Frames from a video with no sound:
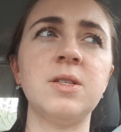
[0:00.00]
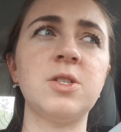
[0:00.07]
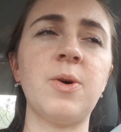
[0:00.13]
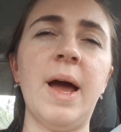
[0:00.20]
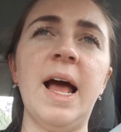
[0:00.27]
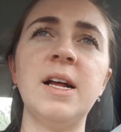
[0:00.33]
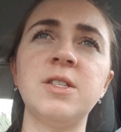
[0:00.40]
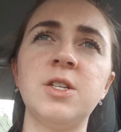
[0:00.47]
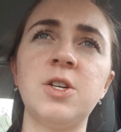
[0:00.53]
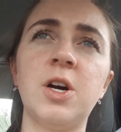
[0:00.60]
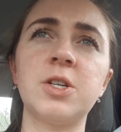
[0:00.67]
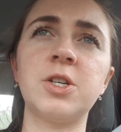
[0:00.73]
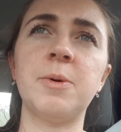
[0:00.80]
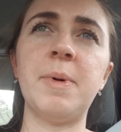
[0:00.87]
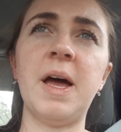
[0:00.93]
And so I asked the
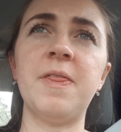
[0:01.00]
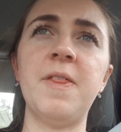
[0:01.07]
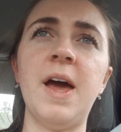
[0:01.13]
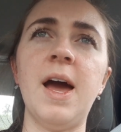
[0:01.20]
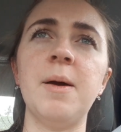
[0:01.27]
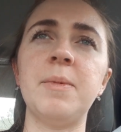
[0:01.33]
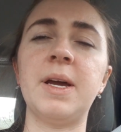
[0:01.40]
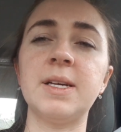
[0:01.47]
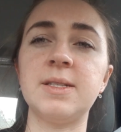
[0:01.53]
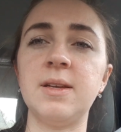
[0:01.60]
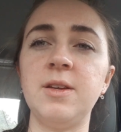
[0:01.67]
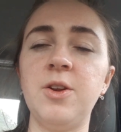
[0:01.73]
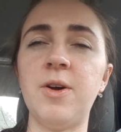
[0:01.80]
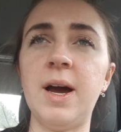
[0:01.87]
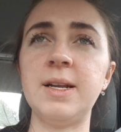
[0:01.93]
doctor about that because,
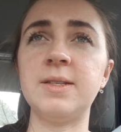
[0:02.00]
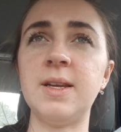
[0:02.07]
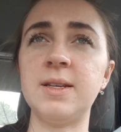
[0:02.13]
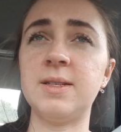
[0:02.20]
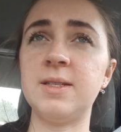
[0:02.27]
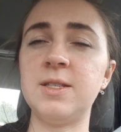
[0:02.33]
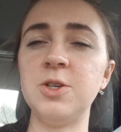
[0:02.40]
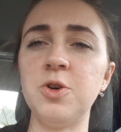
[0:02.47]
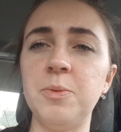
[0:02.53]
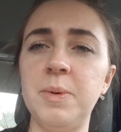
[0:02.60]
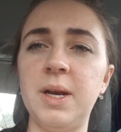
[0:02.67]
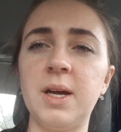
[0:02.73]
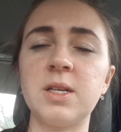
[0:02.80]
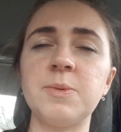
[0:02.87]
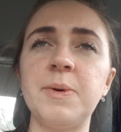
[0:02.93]
you know, I'd still
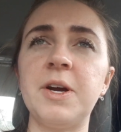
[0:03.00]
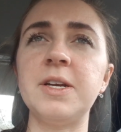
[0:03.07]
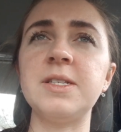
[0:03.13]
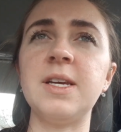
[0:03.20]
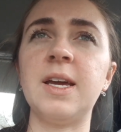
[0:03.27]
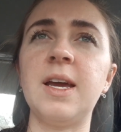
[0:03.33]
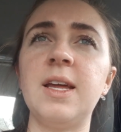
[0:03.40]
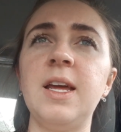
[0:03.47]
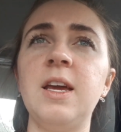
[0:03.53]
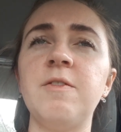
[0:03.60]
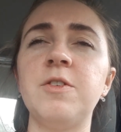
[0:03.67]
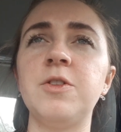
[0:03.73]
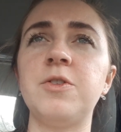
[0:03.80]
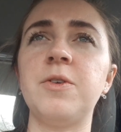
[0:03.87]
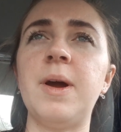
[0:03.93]
been experiencing it
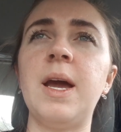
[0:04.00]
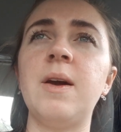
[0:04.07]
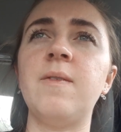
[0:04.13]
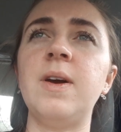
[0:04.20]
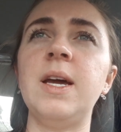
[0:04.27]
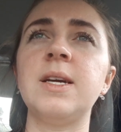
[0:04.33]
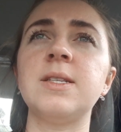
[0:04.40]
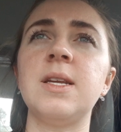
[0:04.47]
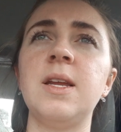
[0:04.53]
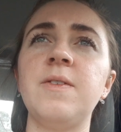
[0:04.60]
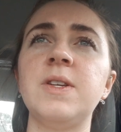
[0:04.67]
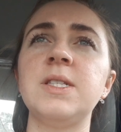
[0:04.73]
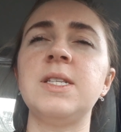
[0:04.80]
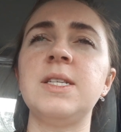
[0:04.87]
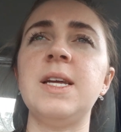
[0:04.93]
even through 8 weeks, and
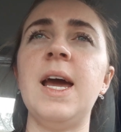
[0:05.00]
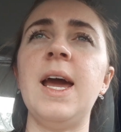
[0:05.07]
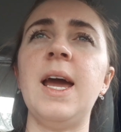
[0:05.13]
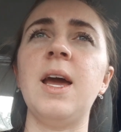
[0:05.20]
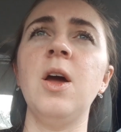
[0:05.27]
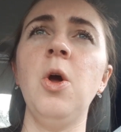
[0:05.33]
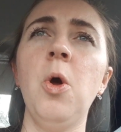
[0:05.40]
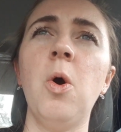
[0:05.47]
even today,